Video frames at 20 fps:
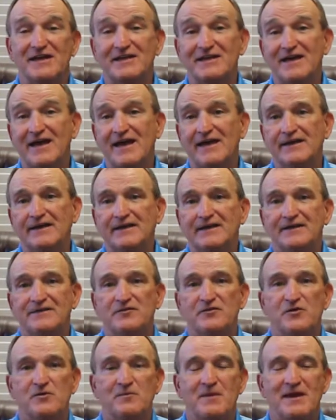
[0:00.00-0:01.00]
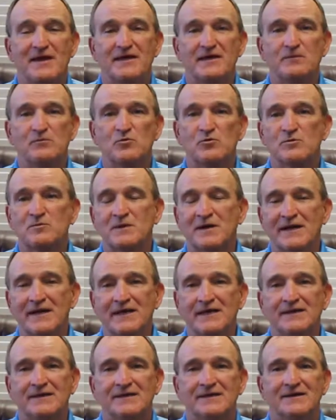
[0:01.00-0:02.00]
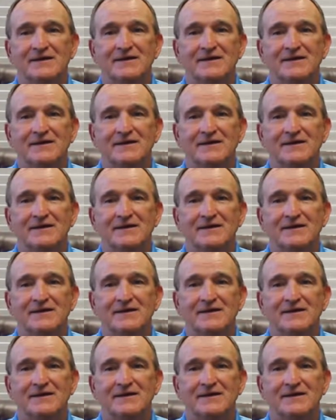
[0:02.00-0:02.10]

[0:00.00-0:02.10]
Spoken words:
and yet they're making more money